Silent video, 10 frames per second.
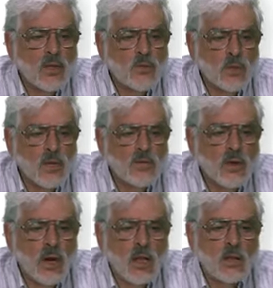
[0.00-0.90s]
thus we
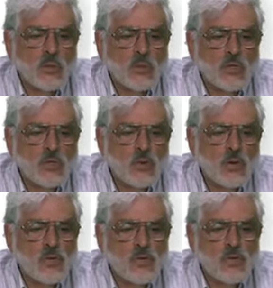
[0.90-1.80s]
give columns 2
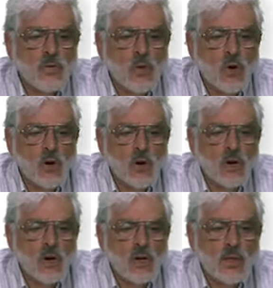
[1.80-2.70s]
and
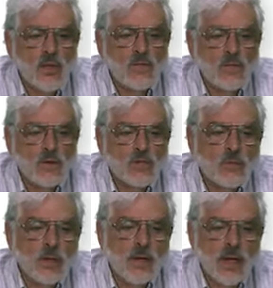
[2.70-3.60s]
4 their
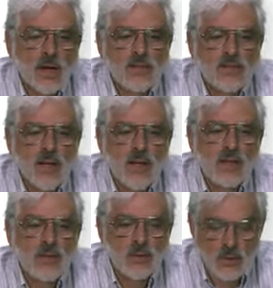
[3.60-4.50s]
first min-hash
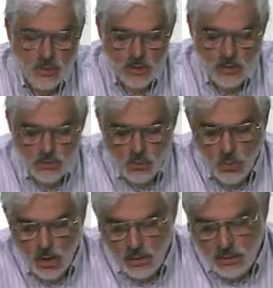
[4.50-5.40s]
value. It is
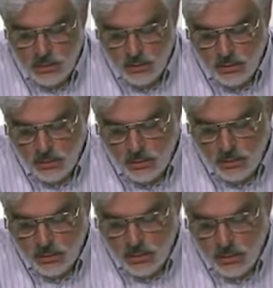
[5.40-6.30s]
1,
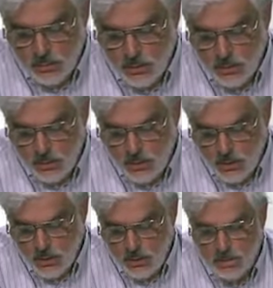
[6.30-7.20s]
and that appears
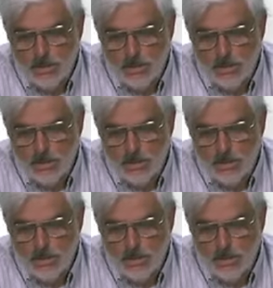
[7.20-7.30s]
here.